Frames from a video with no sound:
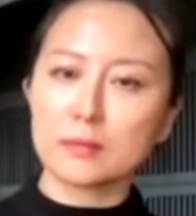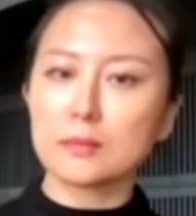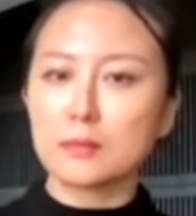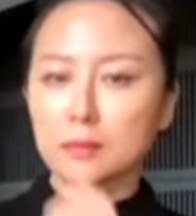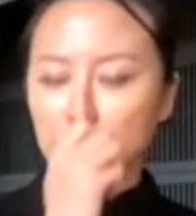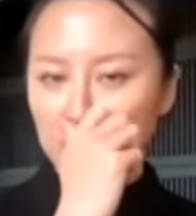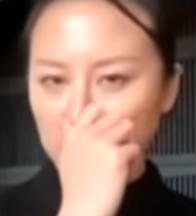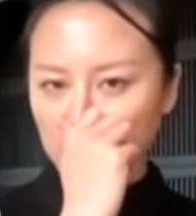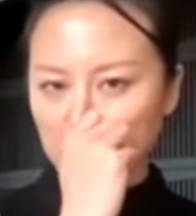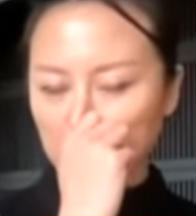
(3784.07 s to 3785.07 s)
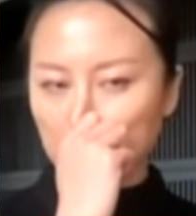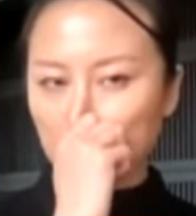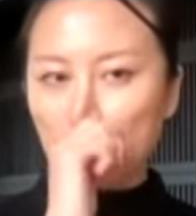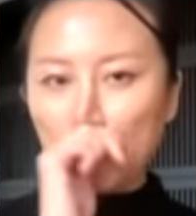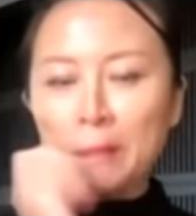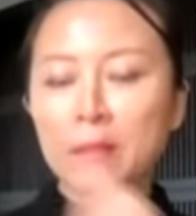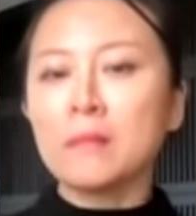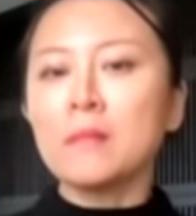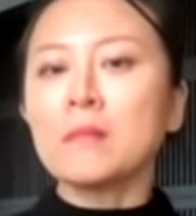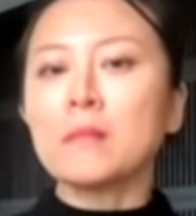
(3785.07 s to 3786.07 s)
When you have a system
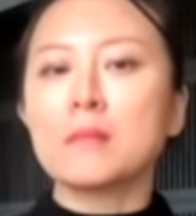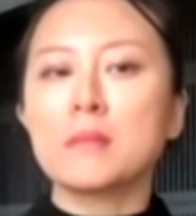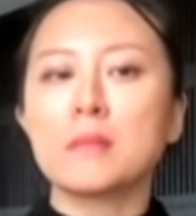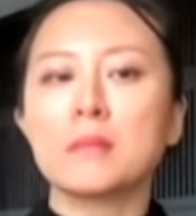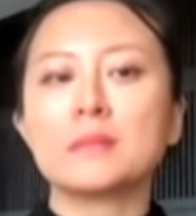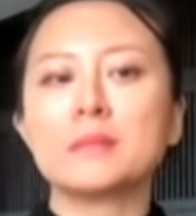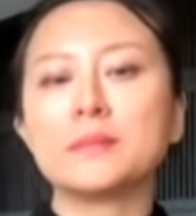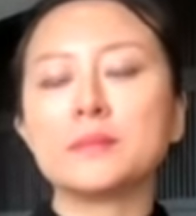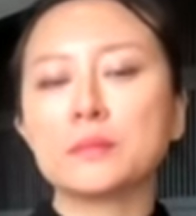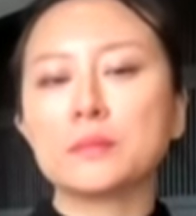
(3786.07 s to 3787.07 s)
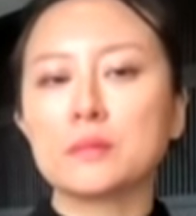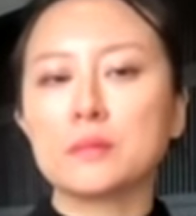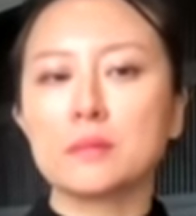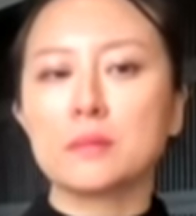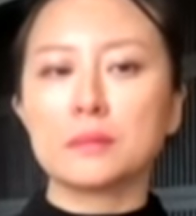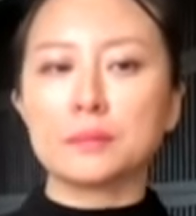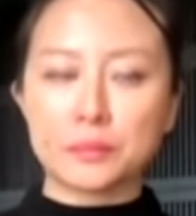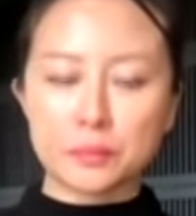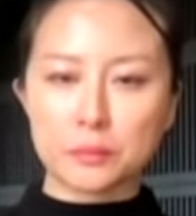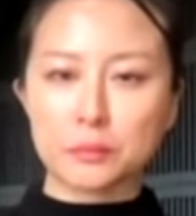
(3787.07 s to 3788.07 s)
where you, to
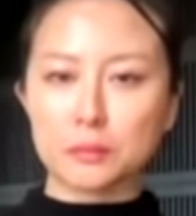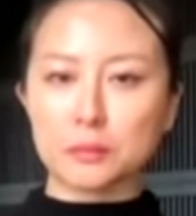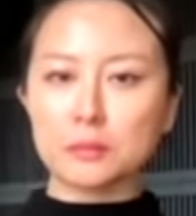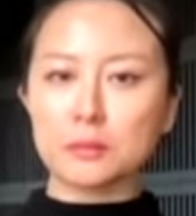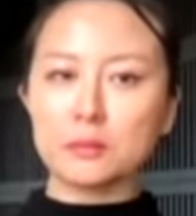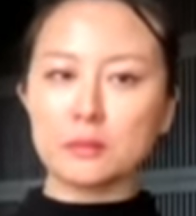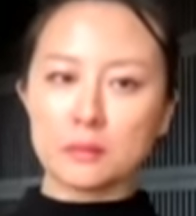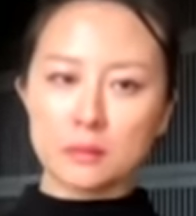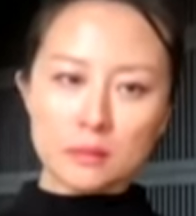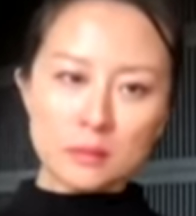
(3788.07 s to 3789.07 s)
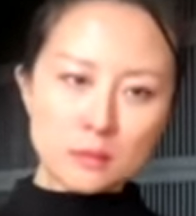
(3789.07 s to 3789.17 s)
put it very